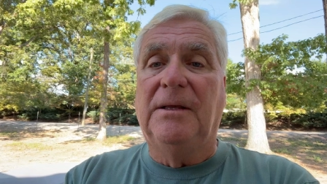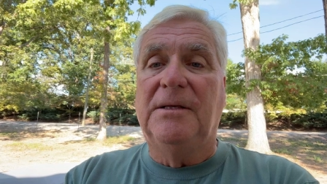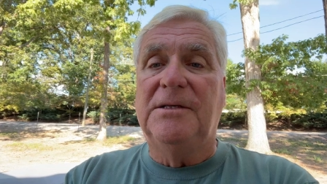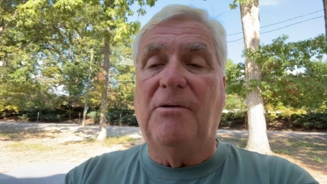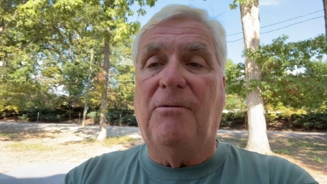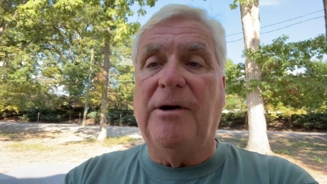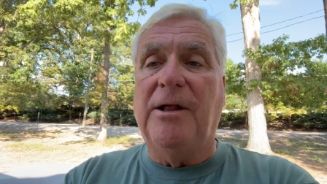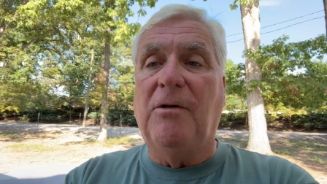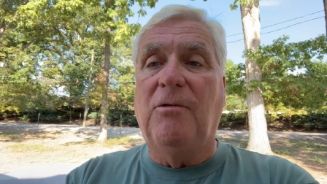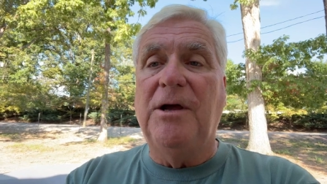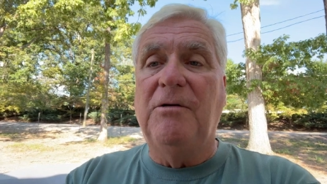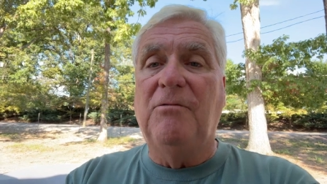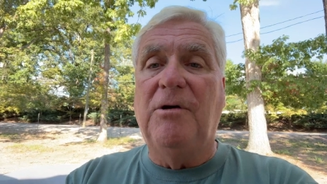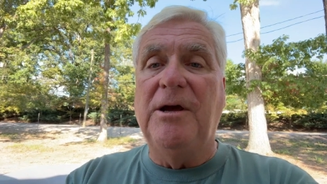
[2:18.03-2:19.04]
So what a
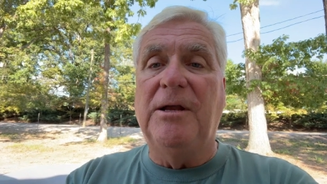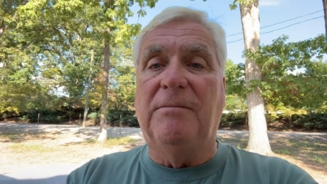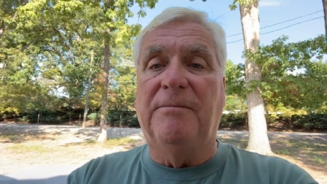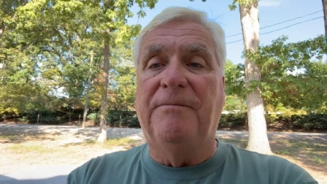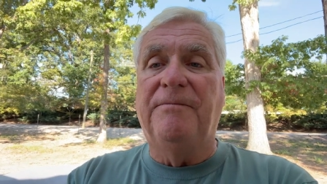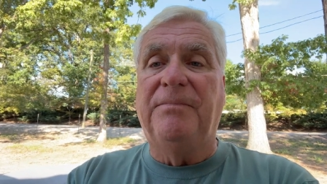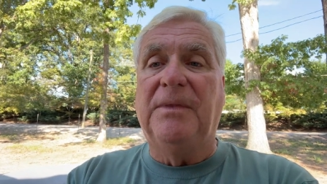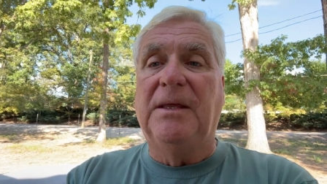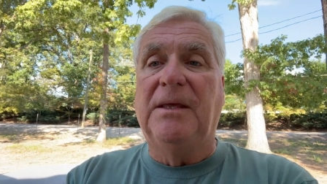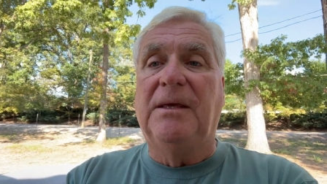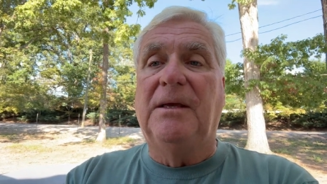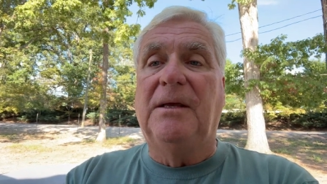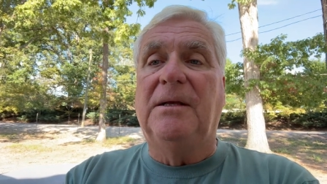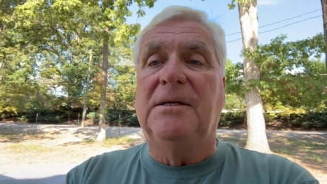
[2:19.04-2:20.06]
win-win.
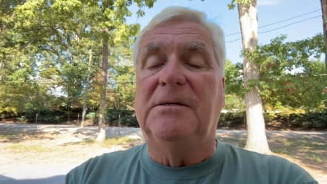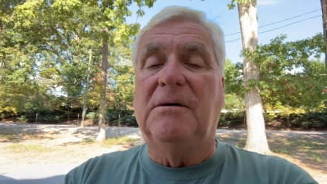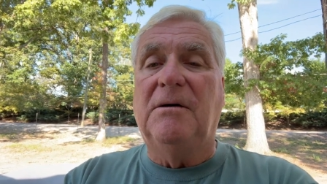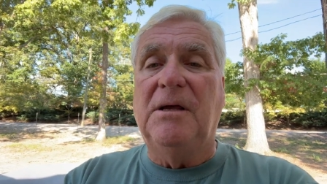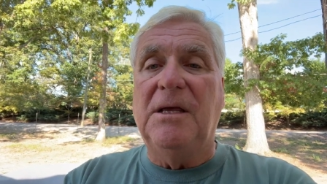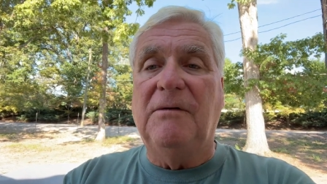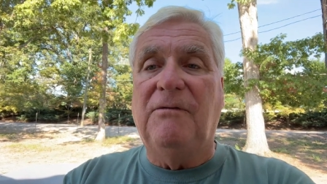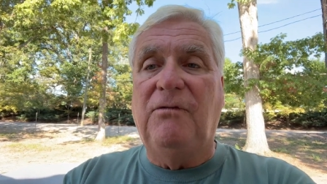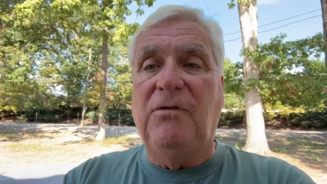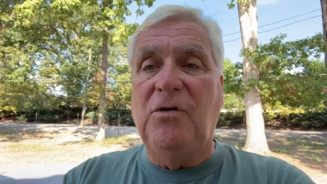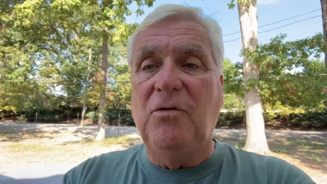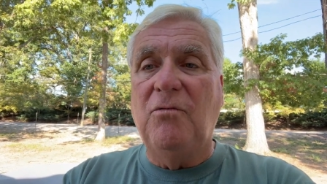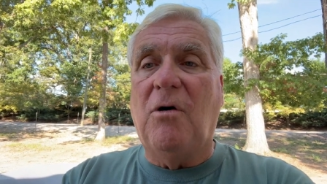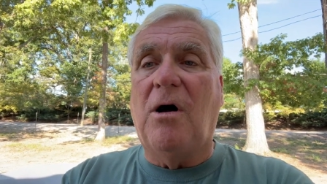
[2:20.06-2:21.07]
So if
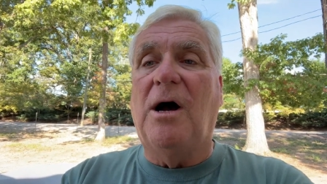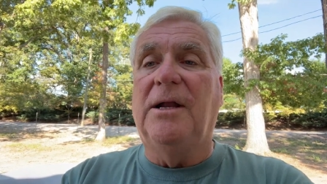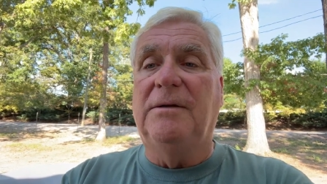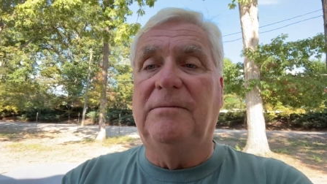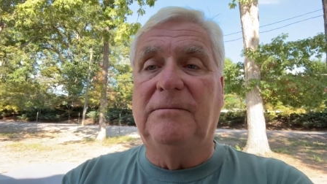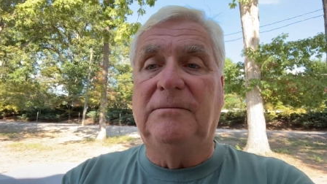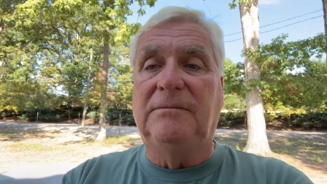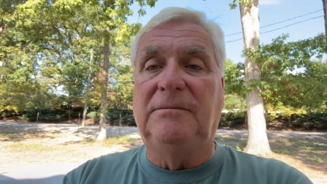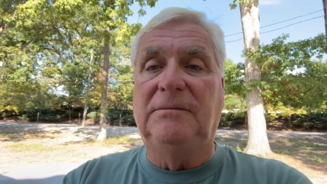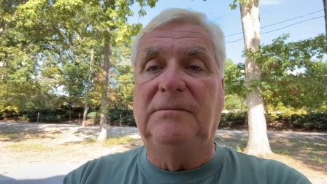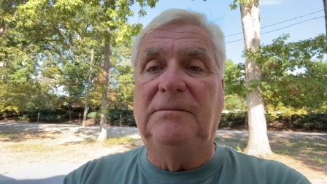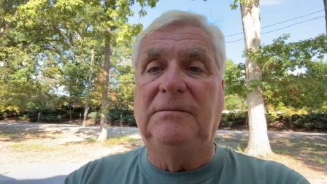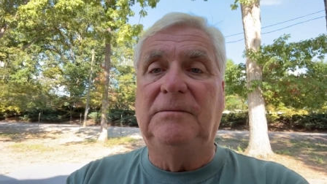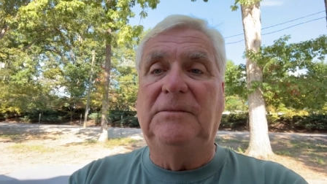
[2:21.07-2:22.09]
you want
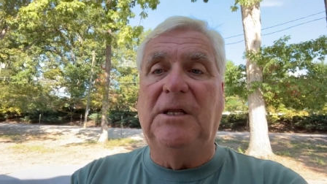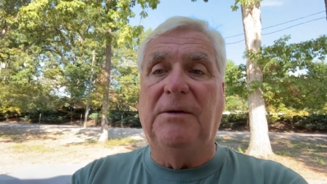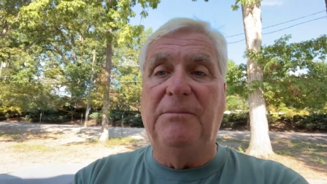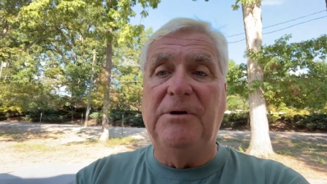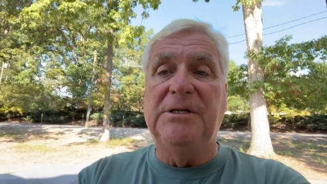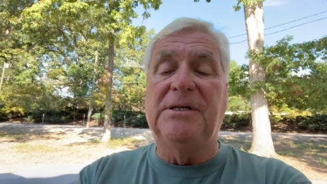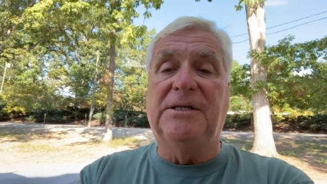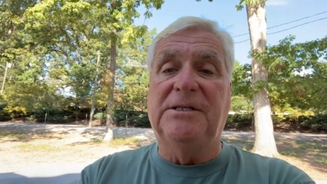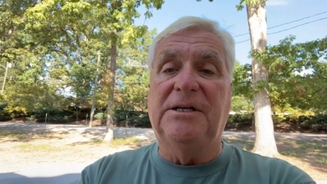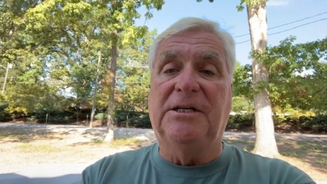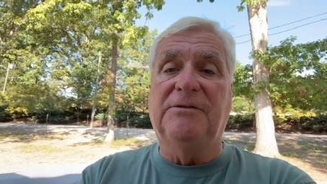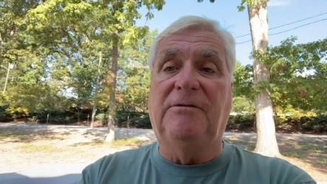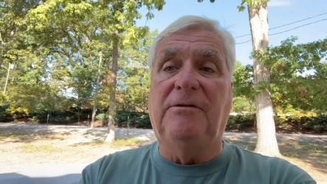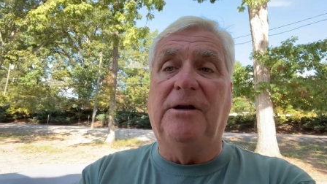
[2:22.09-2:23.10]
to be
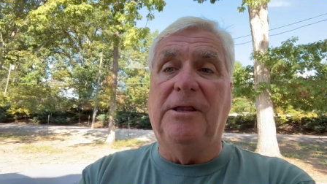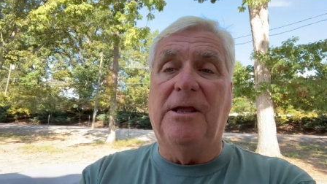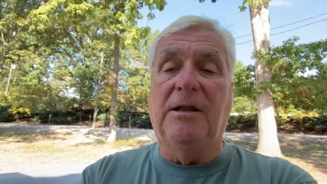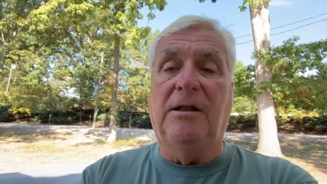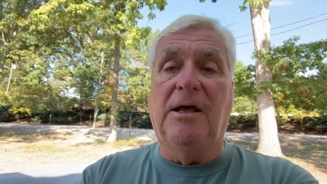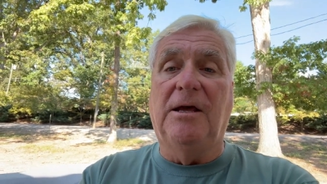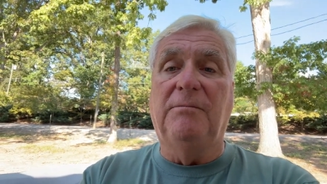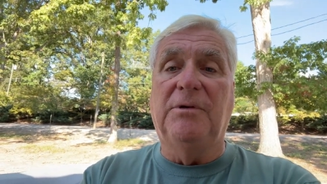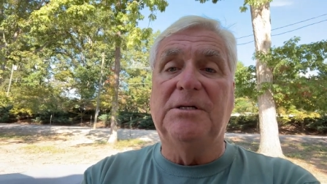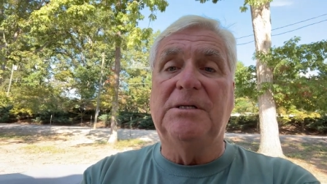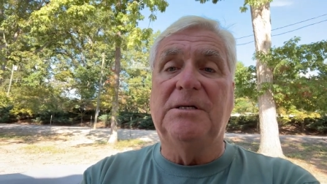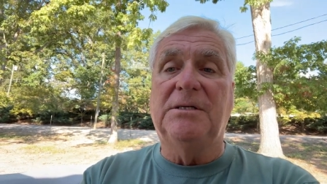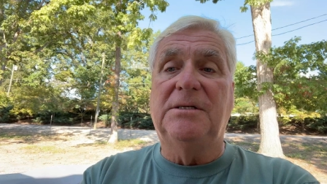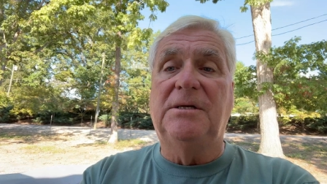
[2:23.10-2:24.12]
successful in an online
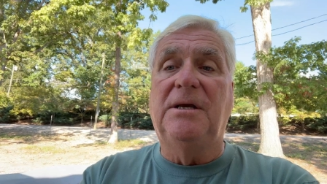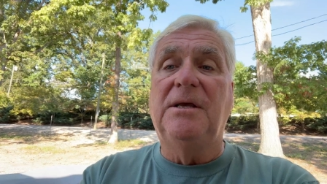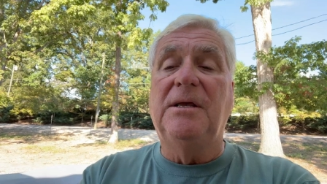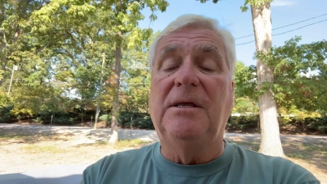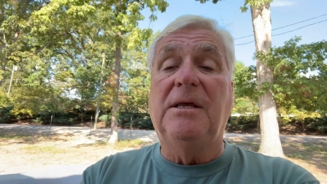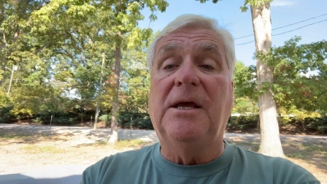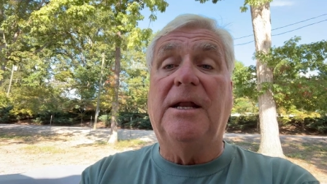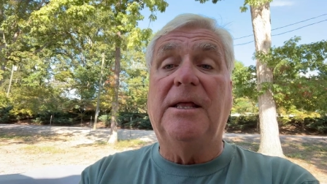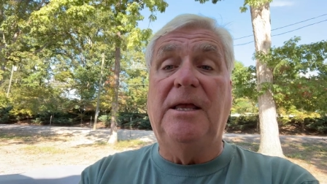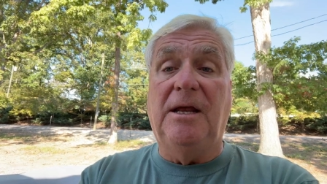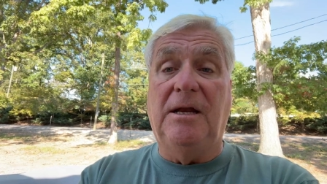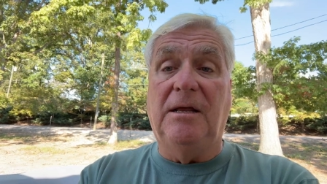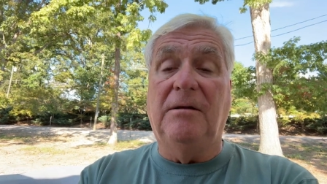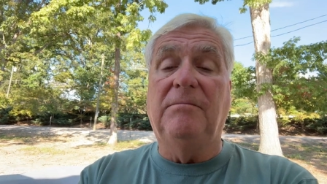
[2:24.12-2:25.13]
business, you got to
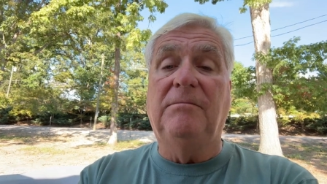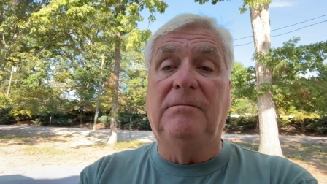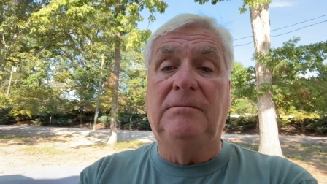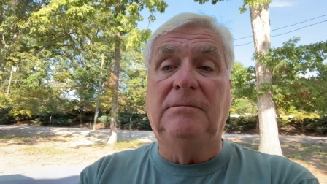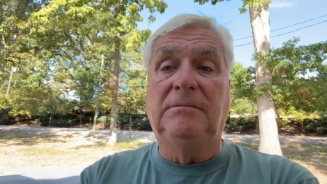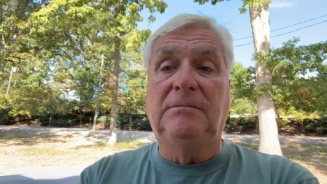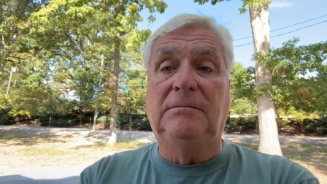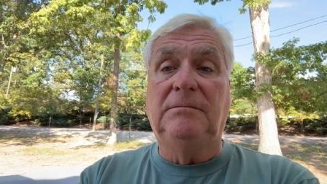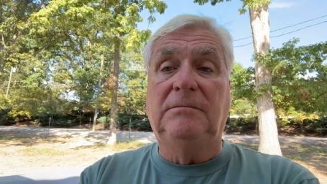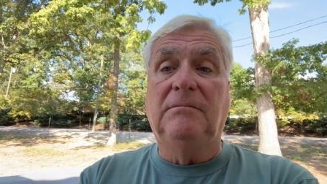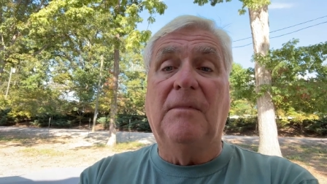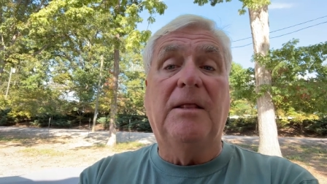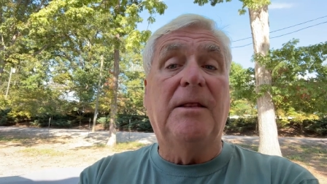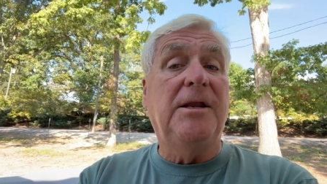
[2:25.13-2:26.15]
get in,
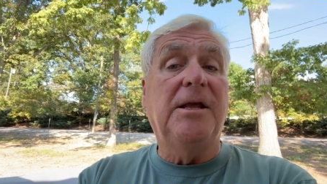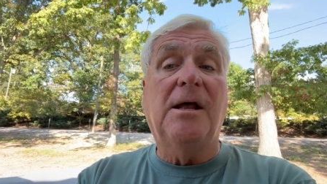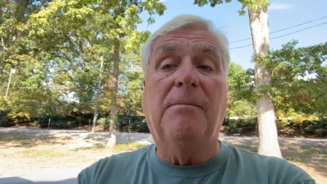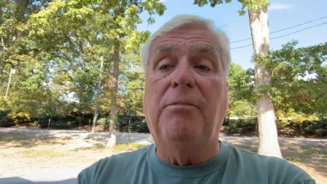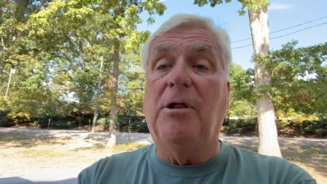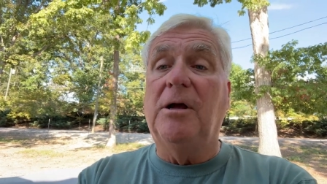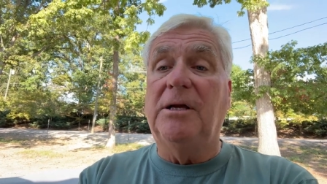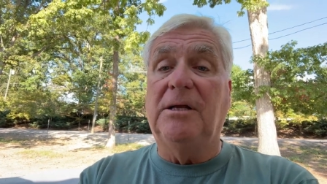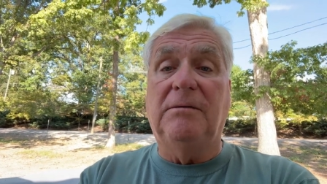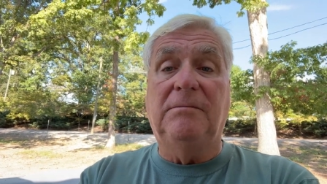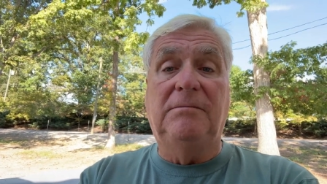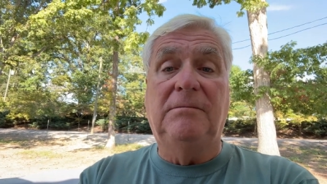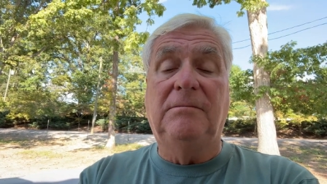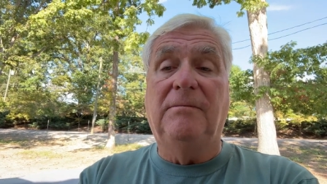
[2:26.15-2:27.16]
and then you got to plug in,
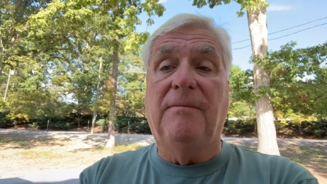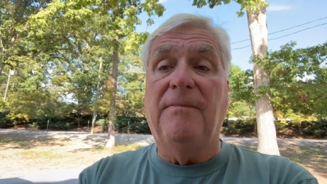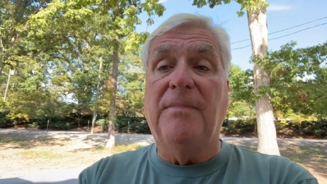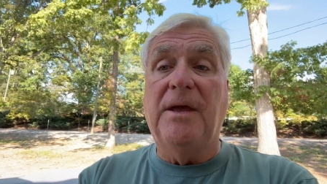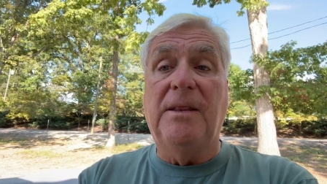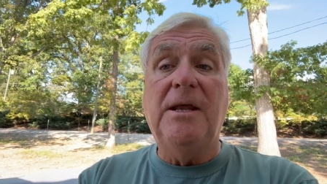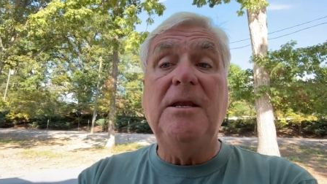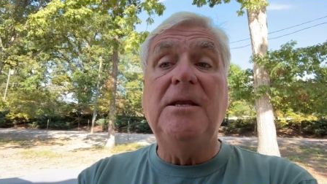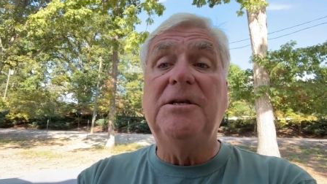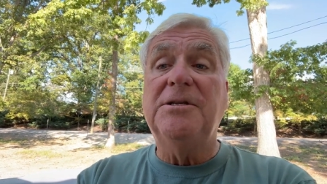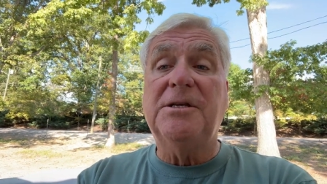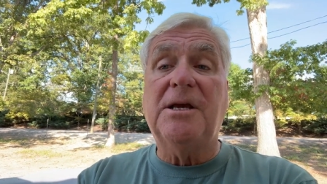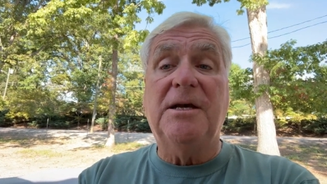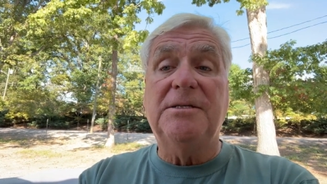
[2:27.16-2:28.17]
and then you
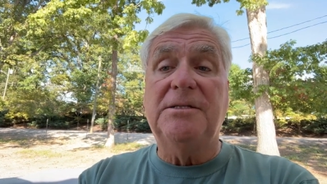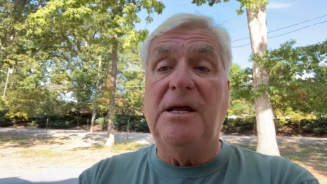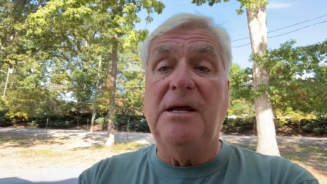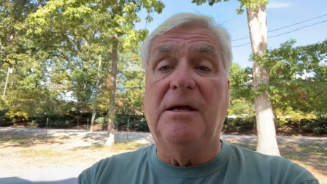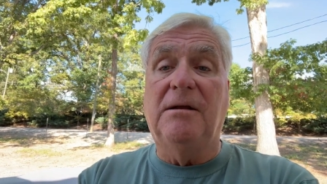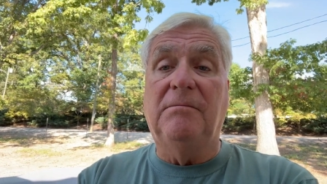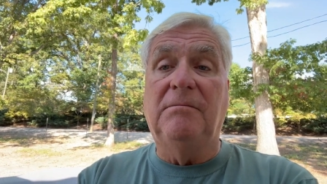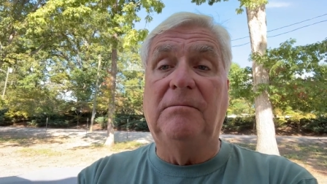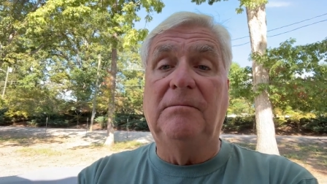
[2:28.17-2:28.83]
just got to stay in.